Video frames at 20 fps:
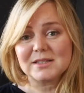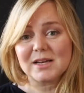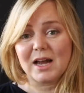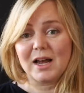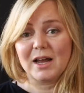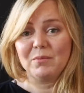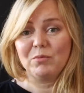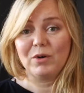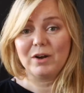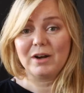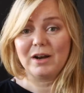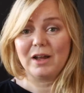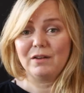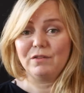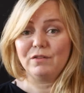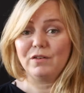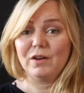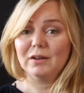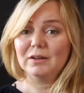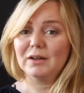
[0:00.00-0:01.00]
time when I
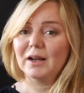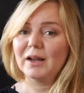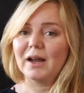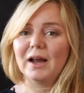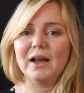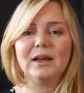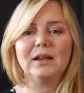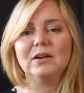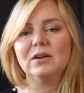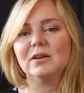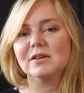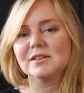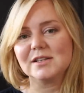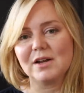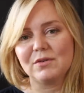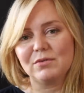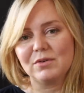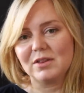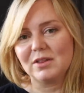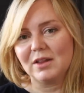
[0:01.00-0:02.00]
felt like I had lost
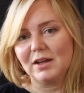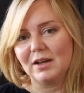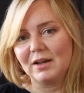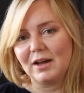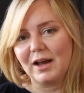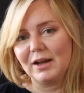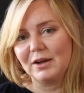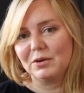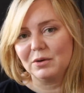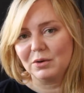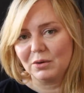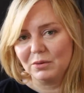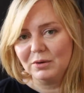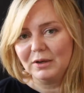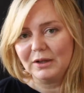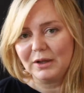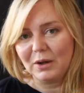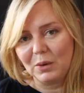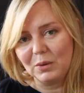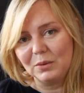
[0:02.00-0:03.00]
everything, I could
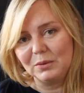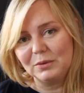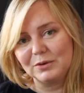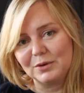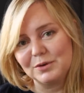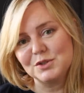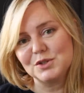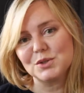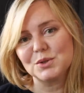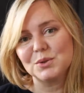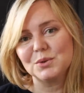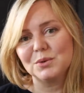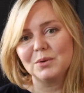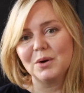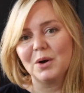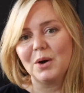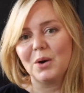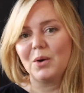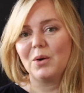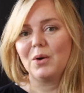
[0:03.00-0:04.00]
only hold on to
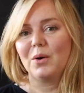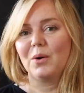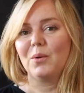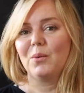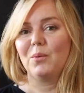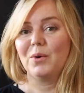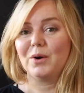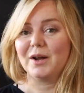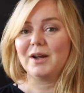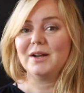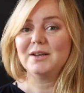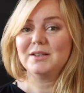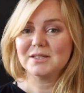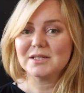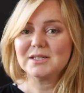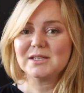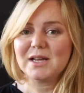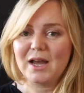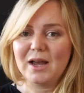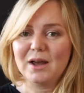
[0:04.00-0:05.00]
what I
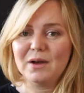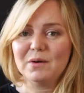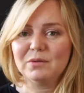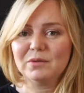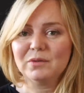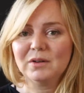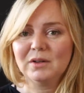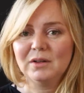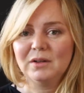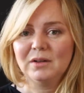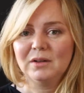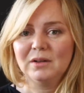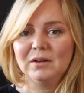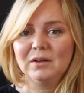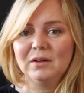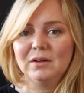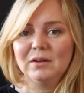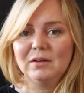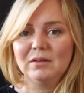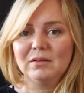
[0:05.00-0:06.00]
did have.
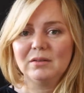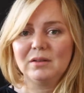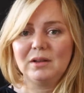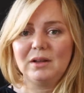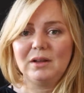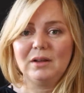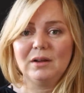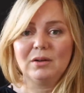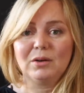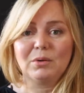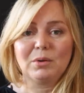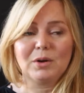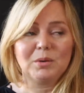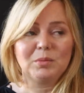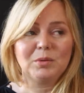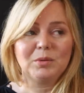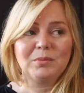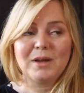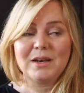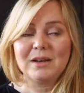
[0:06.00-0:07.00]
The
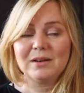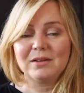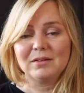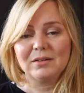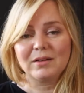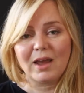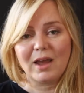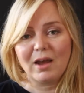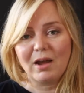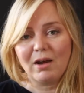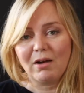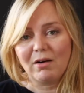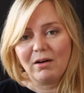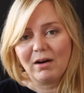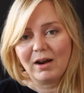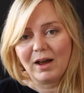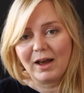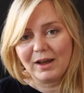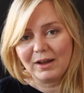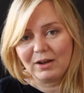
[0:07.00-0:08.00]
incredible medical
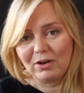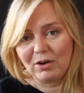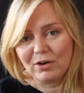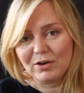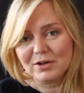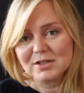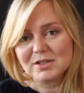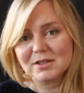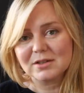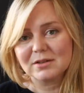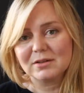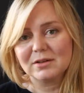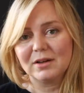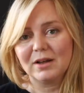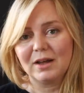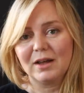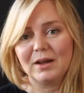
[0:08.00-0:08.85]
care I got,